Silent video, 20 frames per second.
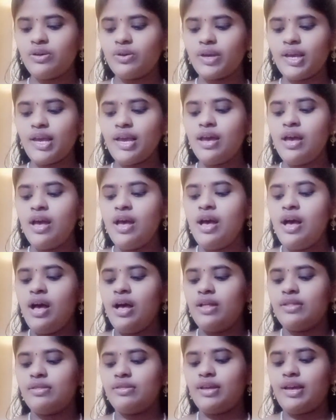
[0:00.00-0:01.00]
Okay,
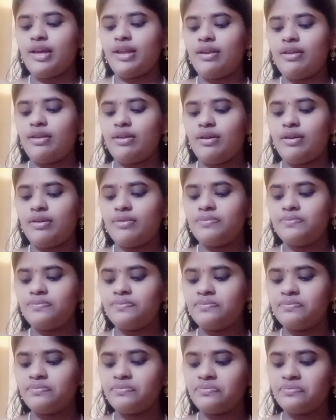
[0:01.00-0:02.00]
then
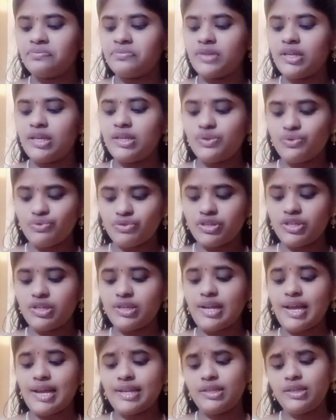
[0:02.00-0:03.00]

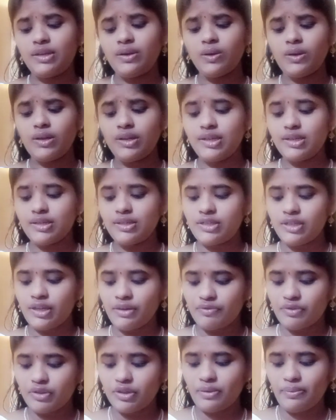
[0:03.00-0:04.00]
estrogen
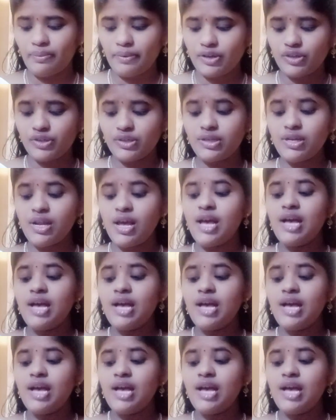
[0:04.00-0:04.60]
anticholinergic for the patient,